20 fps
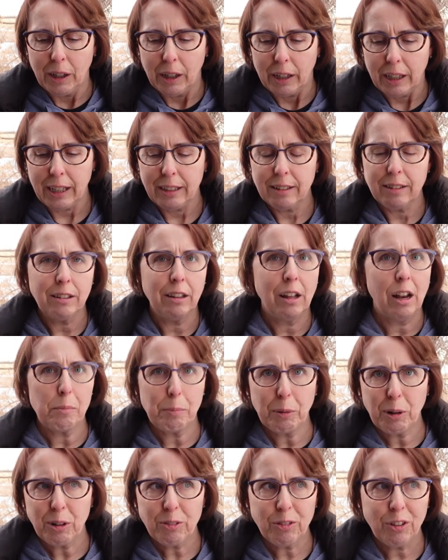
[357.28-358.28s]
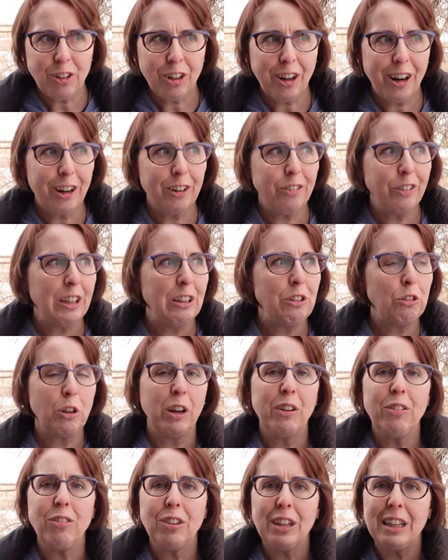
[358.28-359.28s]
He does a lot of bird photography, so
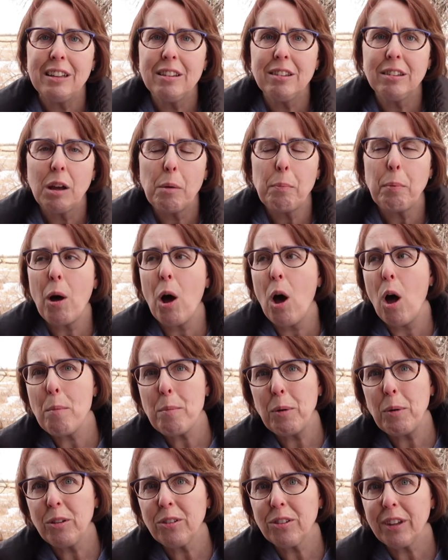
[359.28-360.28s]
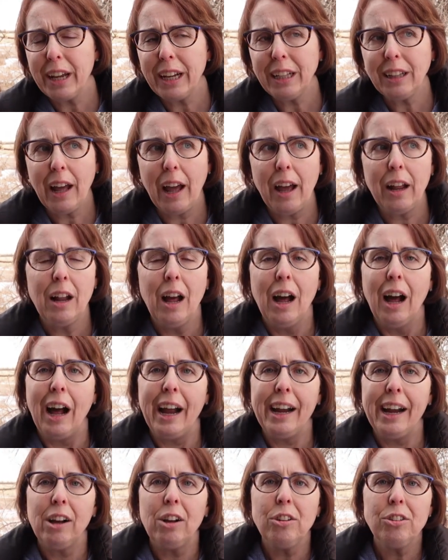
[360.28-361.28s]
I've set this up almost like that.
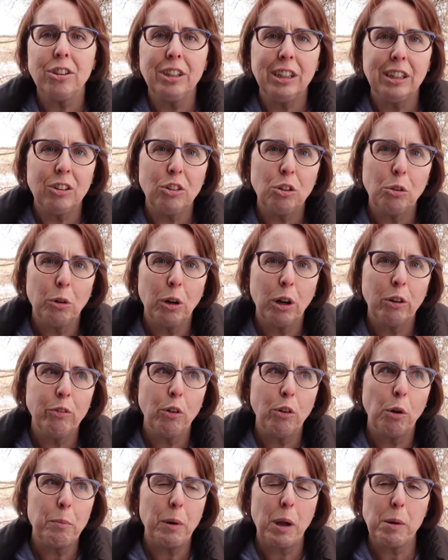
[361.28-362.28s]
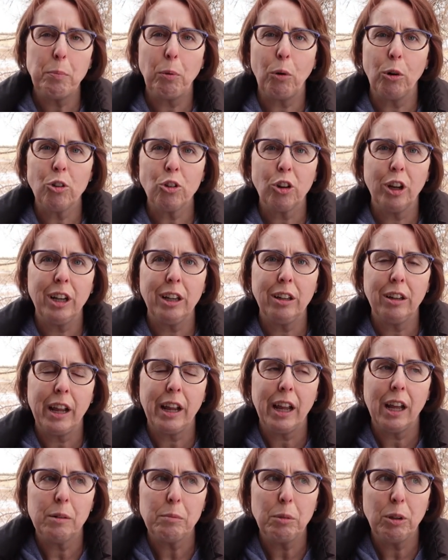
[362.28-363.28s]
I also need it to work for my portrait and
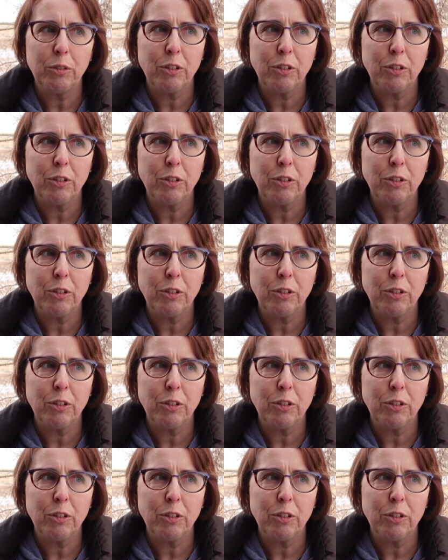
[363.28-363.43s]
animal